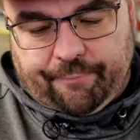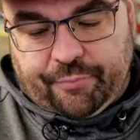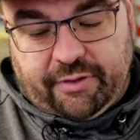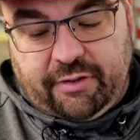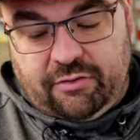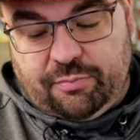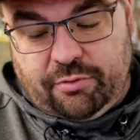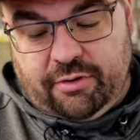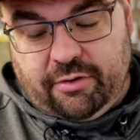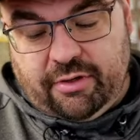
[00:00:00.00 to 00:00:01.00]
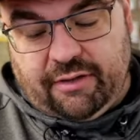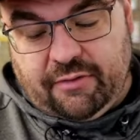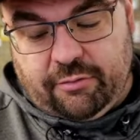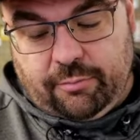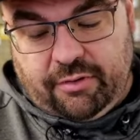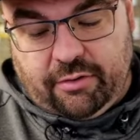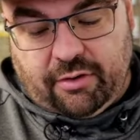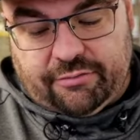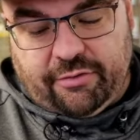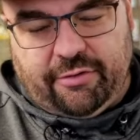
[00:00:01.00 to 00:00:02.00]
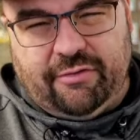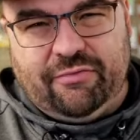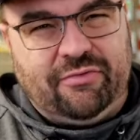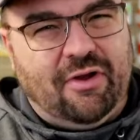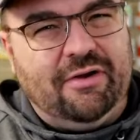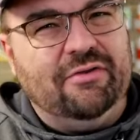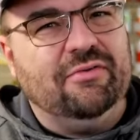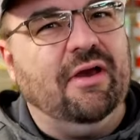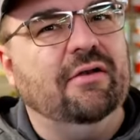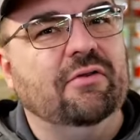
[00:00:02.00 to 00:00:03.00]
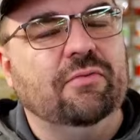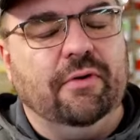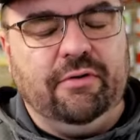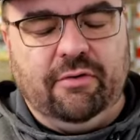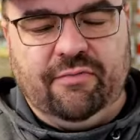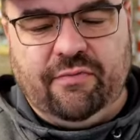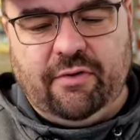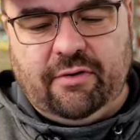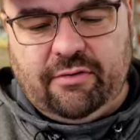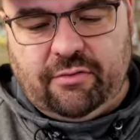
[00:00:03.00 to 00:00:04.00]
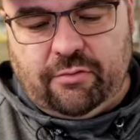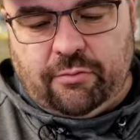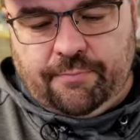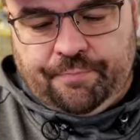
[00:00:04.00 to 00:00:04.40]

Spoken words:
but it is pretty good. I think it would be a good alternative, as long as that is what you're referring to.